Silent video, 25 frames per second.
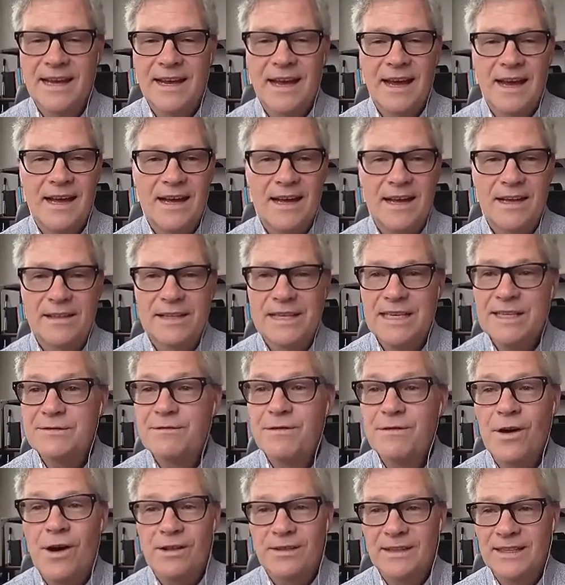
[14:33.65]

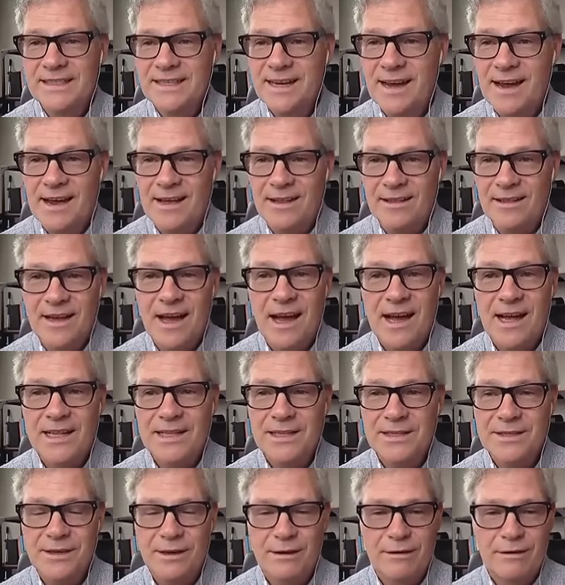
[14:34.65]
volatile
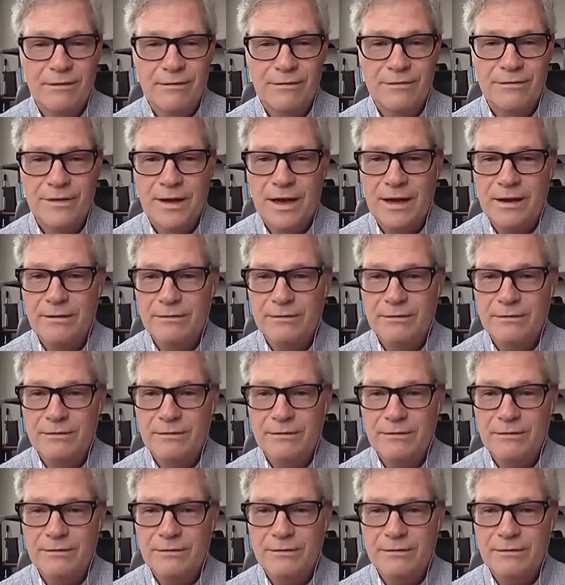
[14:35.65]
kinds of